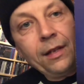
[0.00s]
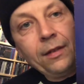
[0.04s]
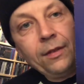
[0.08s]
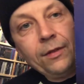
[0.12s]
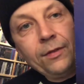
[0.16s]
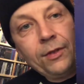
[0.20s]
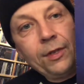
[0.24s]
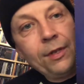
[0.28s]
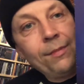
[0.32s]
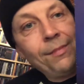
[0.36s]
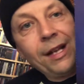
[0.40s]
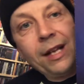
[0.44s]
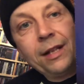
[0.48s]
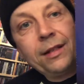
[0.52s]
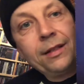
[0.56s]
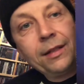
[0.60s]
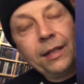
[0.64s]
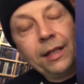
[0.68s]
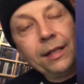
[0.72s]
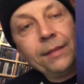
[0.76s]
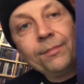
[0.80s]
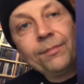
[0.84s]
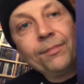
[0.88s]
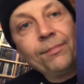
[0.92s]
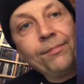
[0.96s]
Sort
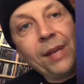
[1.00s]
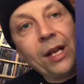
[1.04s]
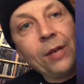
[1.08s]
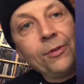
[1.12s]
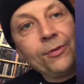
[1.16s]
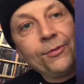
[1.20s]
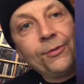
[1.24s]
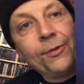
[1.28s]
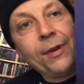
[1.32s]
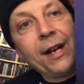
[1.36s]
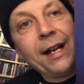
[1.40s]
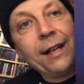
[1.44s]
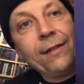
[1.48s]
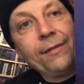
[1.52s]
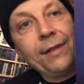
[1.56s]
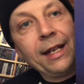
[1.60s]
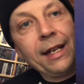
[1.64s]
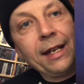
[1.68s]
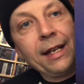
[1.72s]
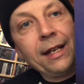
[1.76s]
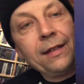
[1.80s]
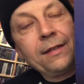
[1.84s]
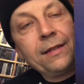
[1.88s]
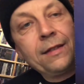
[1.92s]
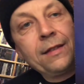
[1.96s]
of about
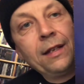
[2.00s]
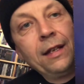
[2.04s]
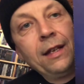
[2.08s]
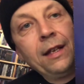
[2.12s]
driving, and